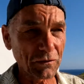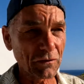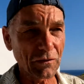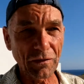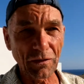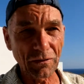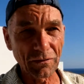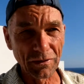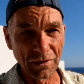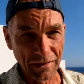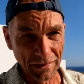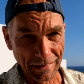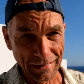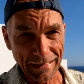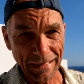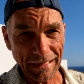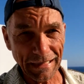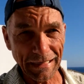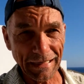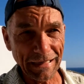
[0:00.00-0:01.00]
So
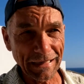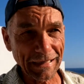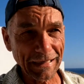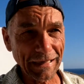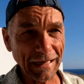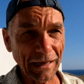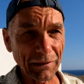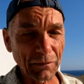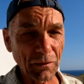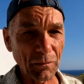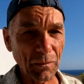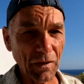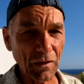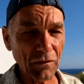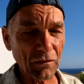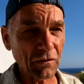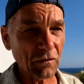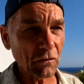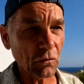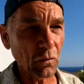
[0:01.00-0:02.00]
I would be
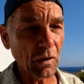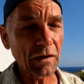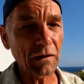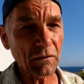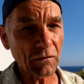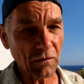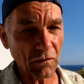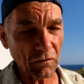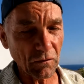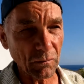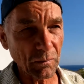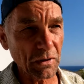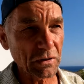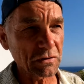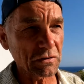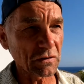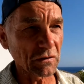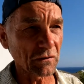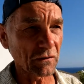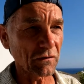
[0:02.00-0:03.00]
quite
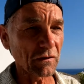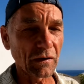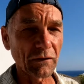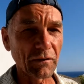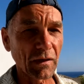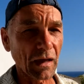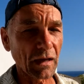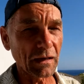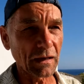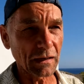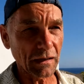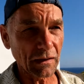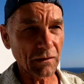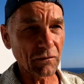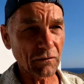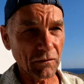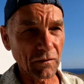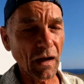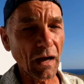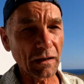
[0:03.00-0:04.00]
suspicious of that, and
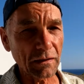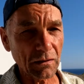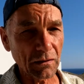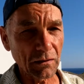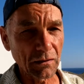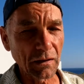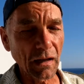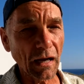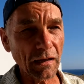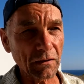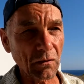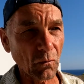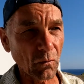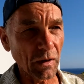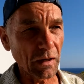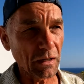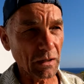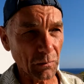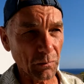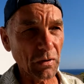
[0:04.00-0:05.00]
it's not the
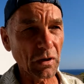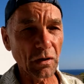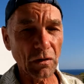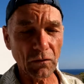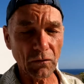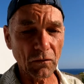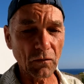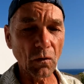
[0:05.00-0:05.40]
way it appears.